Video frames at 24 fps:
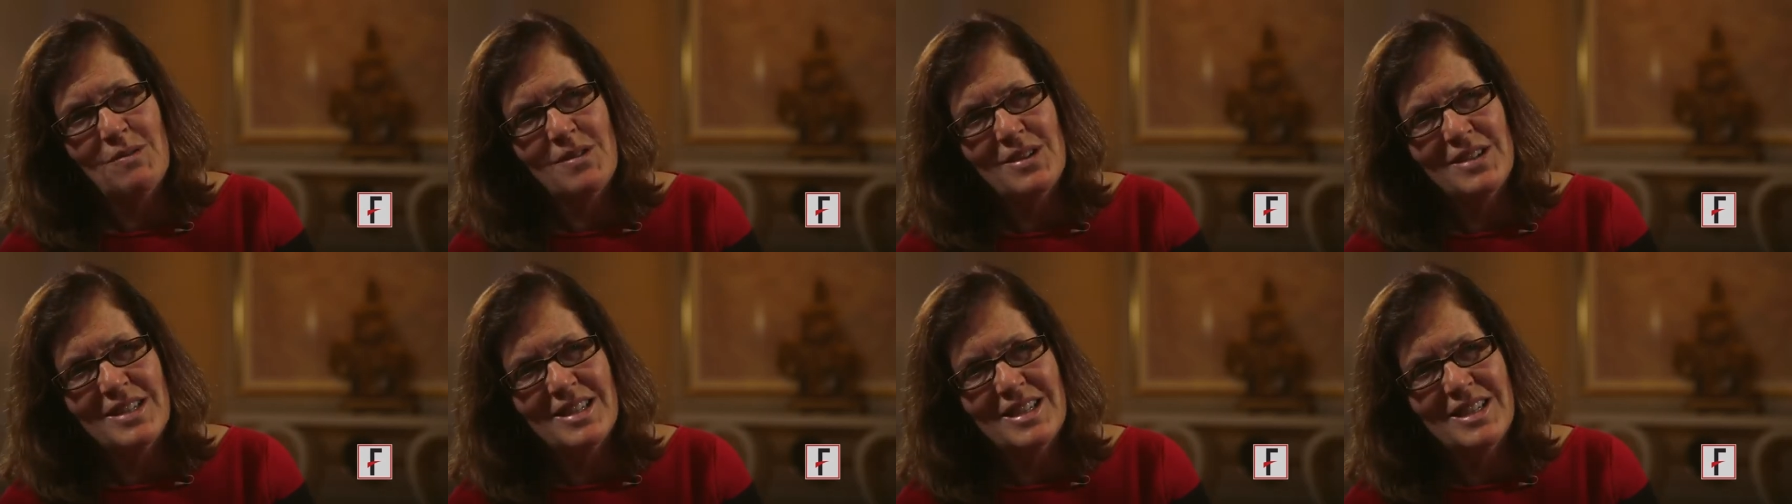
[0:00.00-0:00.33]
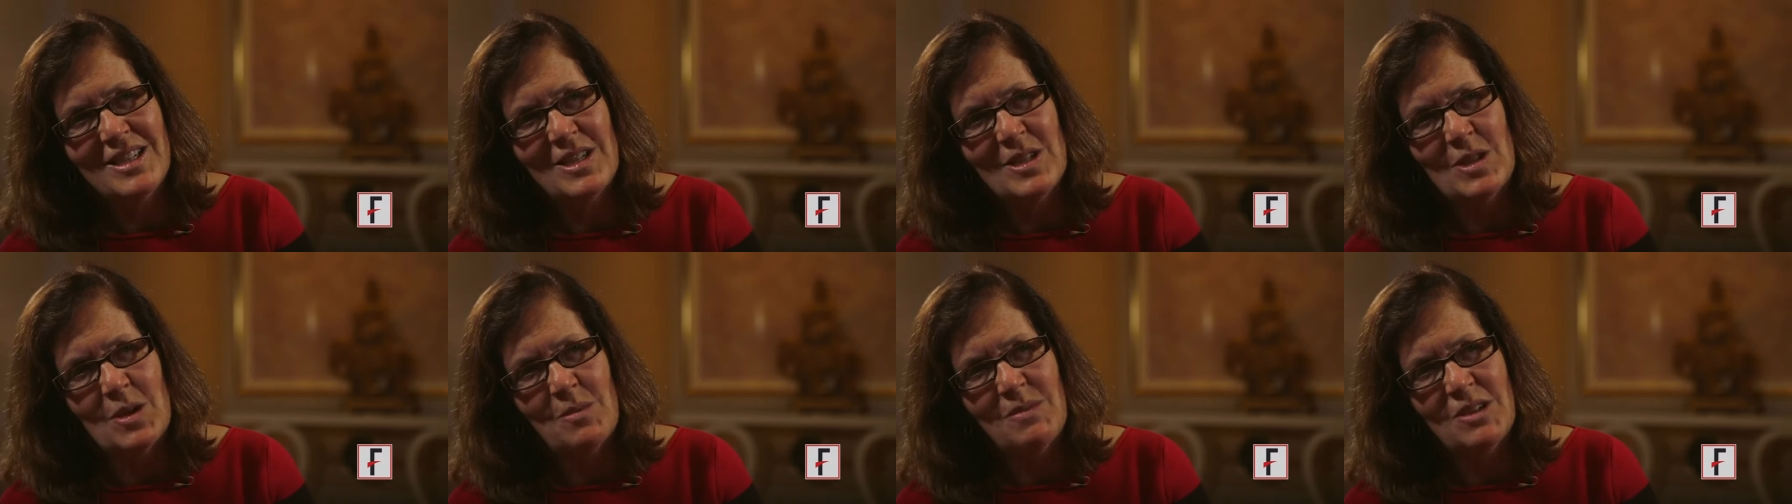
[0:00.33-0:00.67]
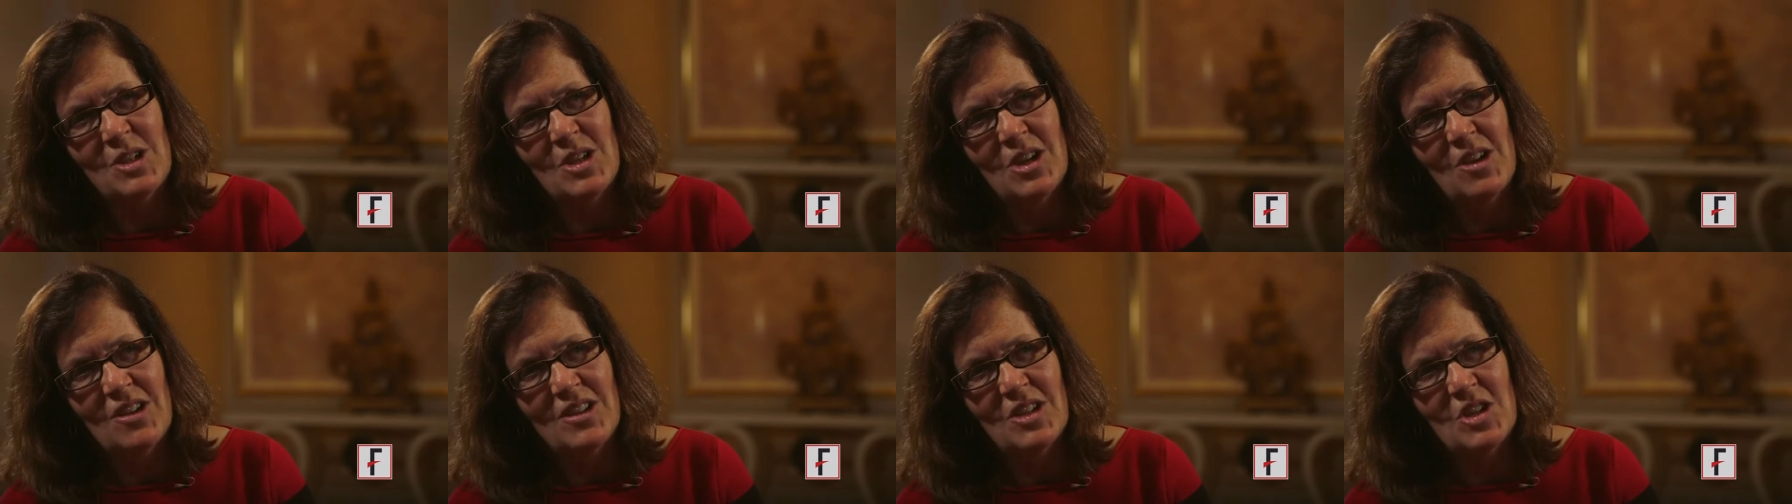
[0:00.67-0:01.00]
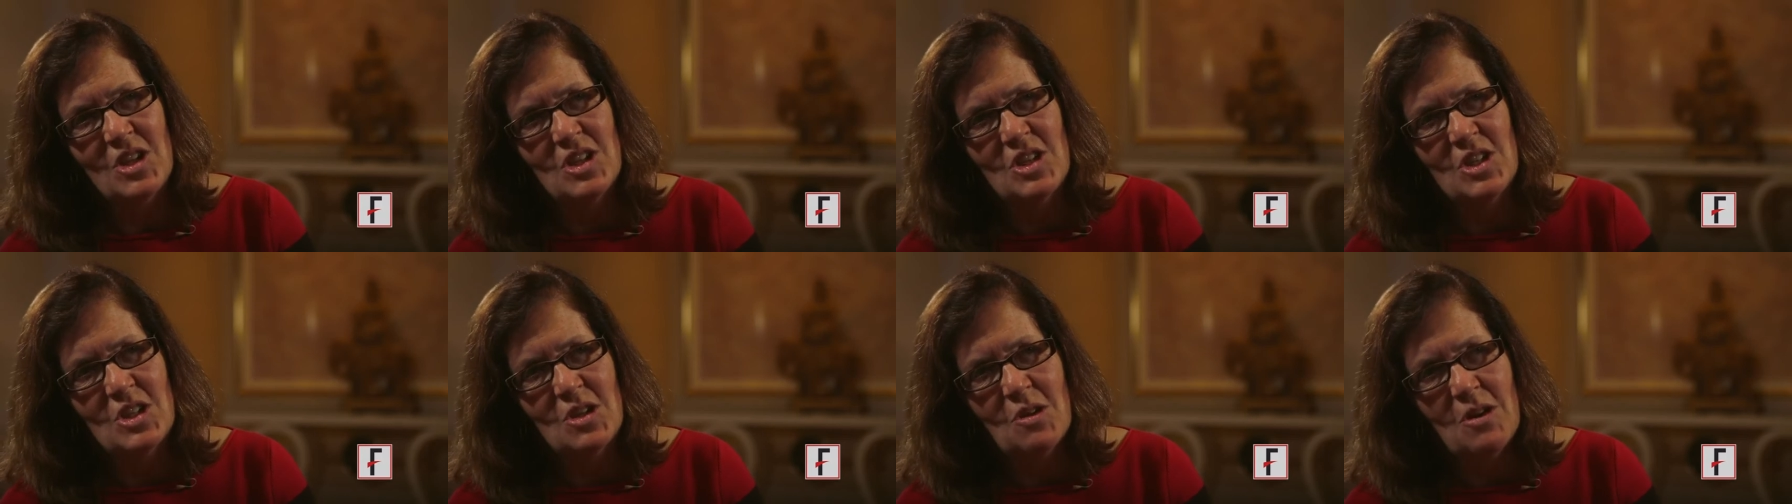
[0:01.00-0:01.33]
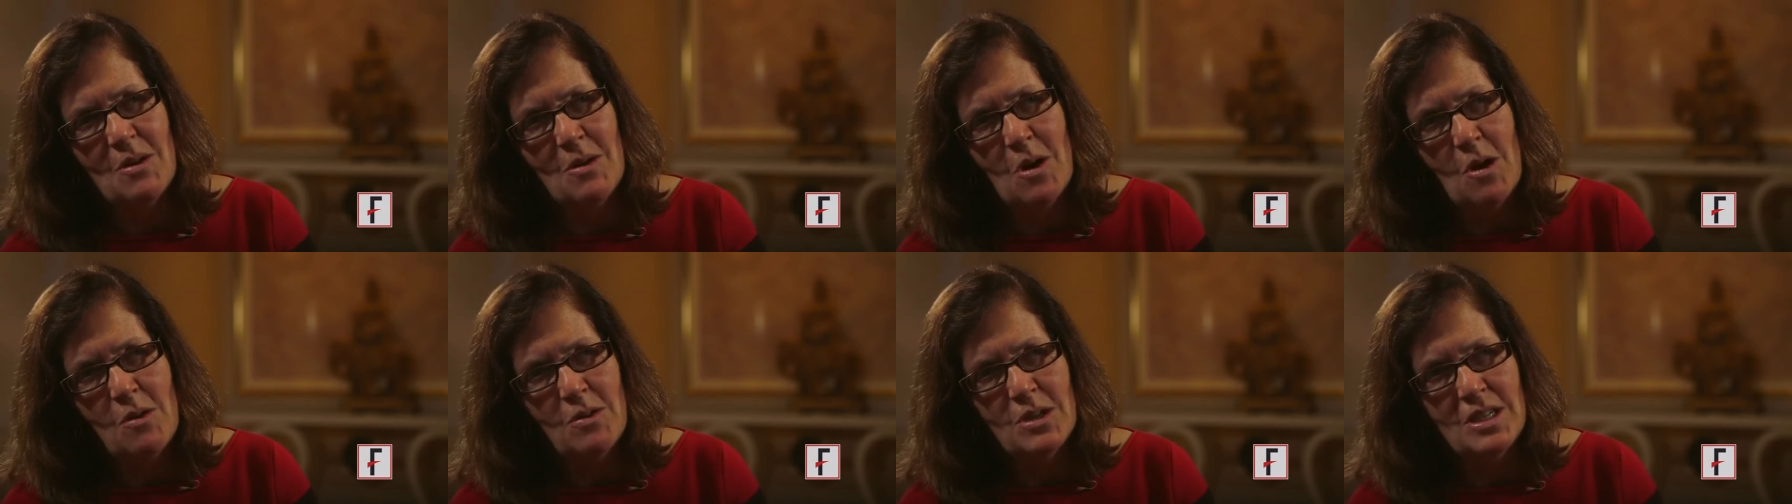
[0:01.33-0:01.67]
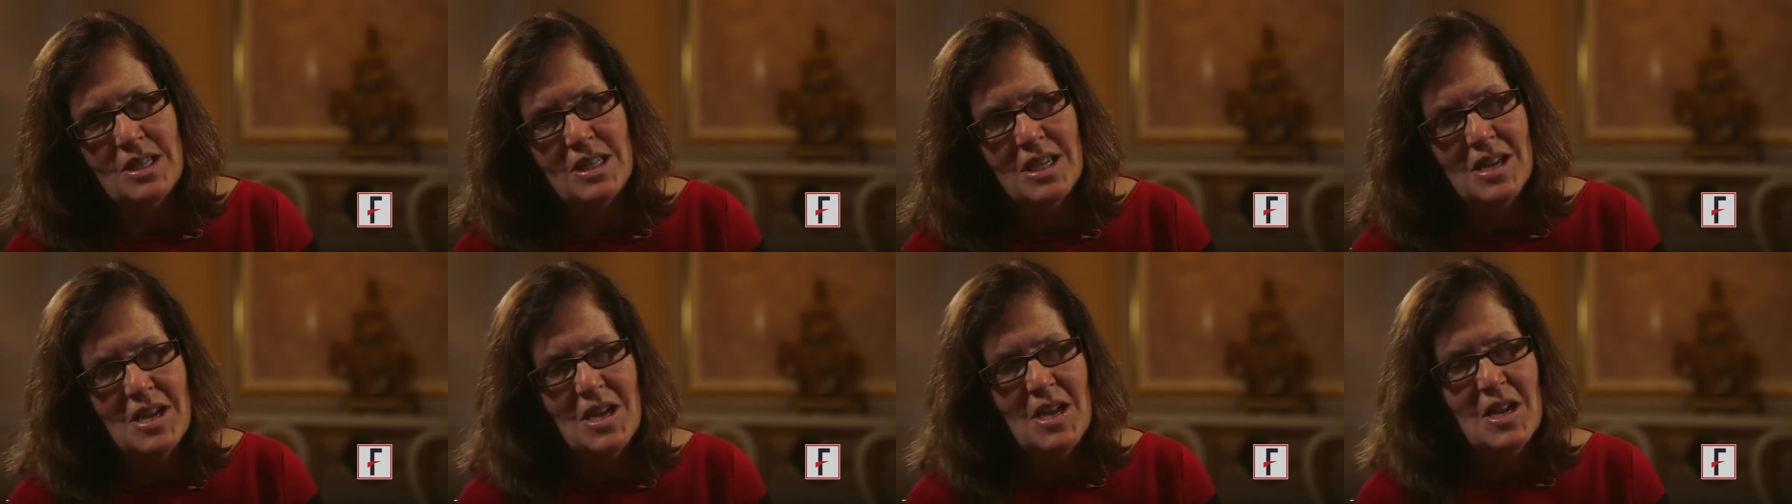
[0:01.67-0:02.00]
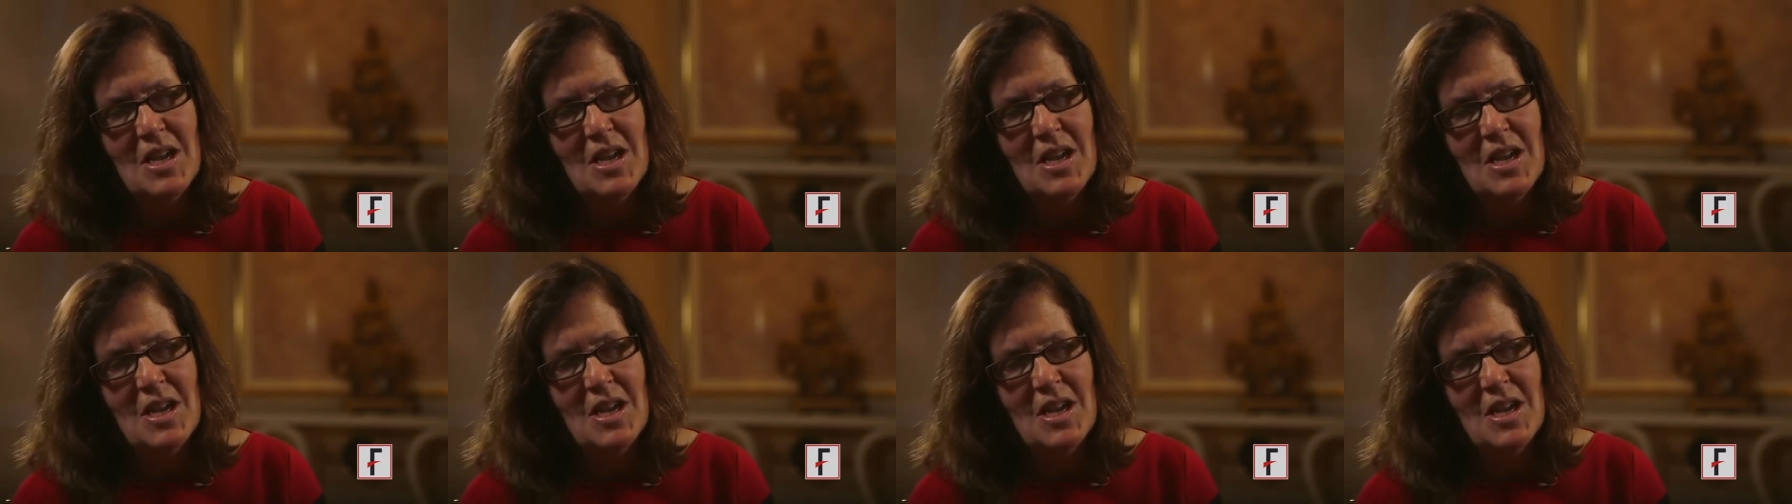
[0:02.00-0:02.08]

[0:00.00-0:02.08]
was a dermatologist, so I always